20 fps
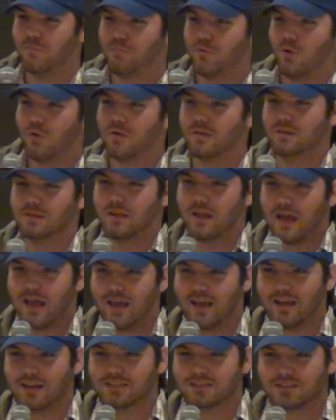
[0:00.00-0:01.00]
any broken
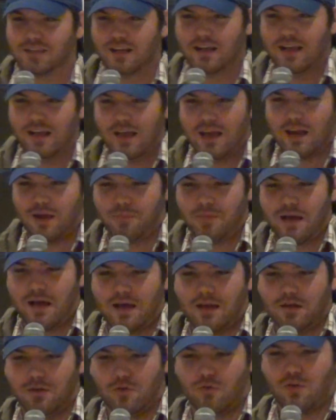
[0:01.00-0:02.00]
legs and I'm
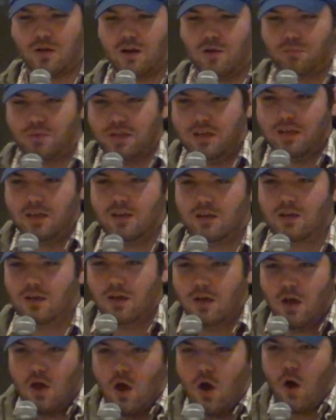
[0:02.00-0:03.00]
not incredibly
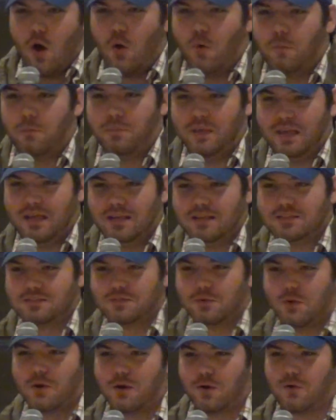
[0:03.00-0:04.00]

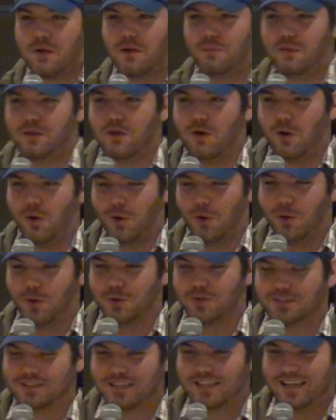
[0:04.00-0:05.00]
obese or incredibly
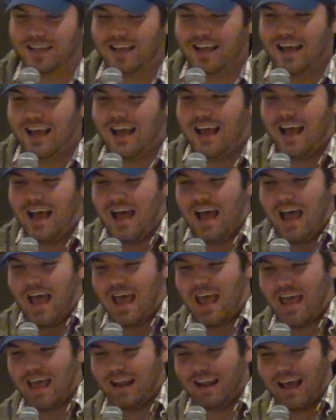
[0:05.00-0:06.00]
old.
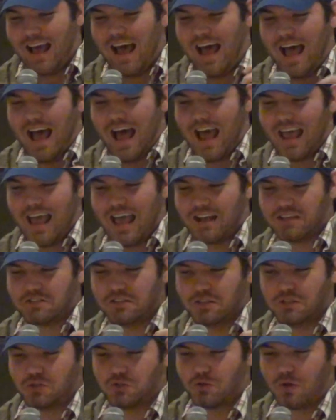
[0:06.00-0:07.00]
And I
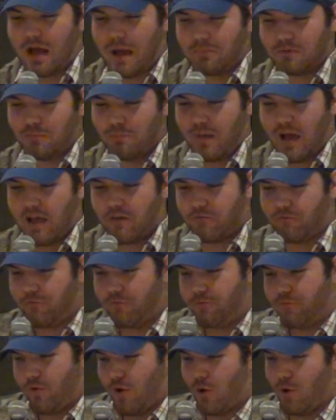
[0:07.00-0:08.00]
actually dropped my
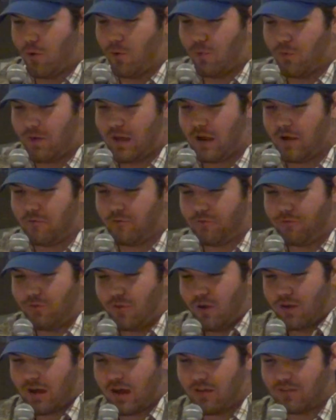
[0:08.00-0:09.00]
phone and it
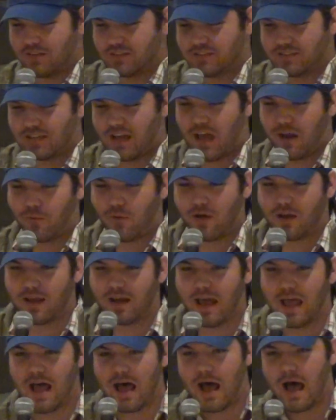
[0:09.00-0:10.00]
flung on the sidewalk
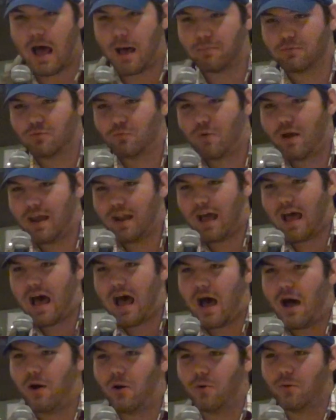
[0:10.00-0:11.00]
and I hopped right
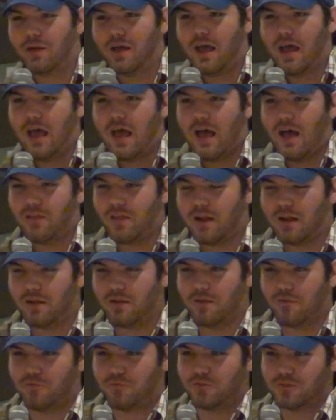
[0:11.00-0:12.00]
out. And
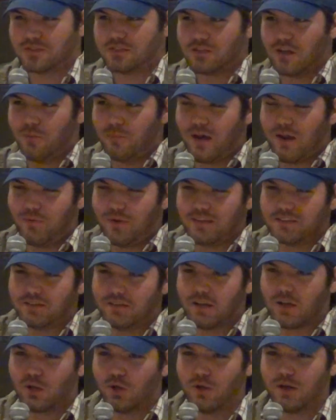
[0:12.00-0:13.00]
then for some odd
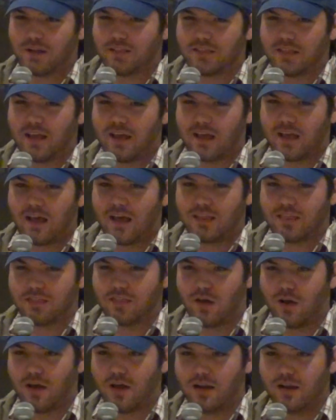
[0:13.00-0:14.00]
reason it clicked that I
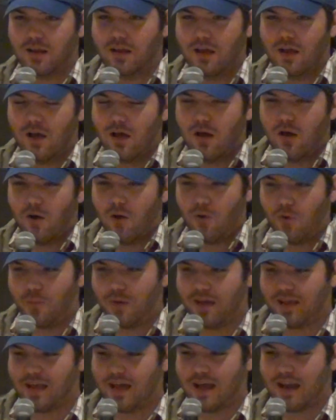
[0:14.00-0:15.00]
thought, oh
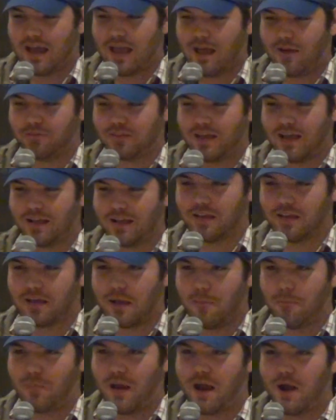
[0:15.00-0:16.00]
my God, I have to like
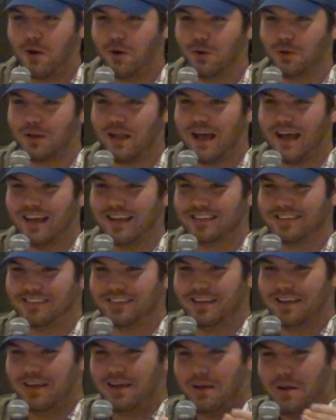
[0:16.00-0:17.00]
I'm paralyzed.
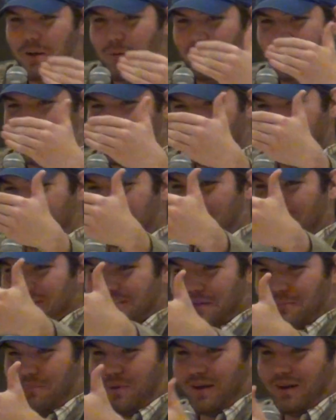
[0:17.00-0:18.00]
Because there
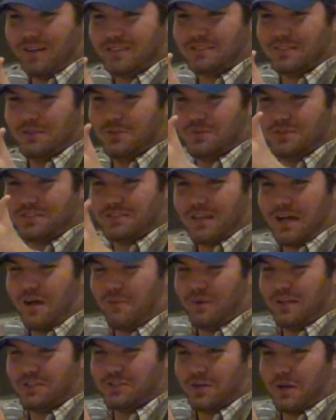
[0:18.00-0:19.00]
was a person who
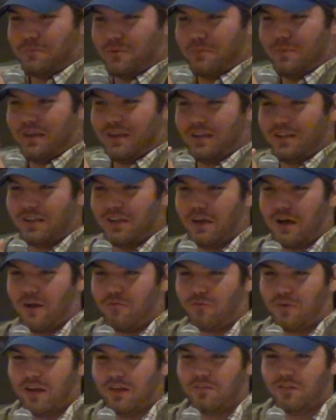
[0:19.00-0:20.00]
saw me jump immediately
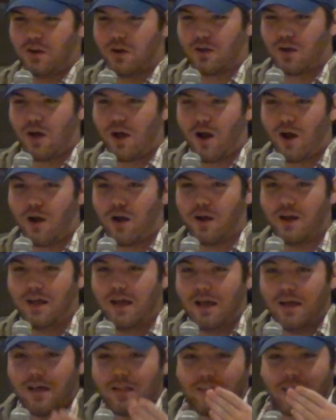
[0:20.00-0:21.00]
off right in their car
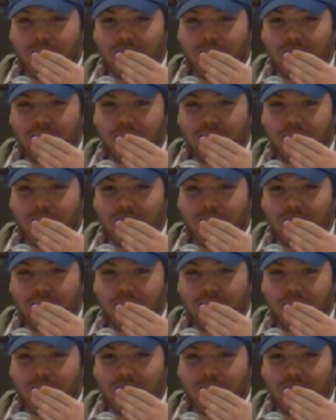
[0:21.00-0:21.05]
and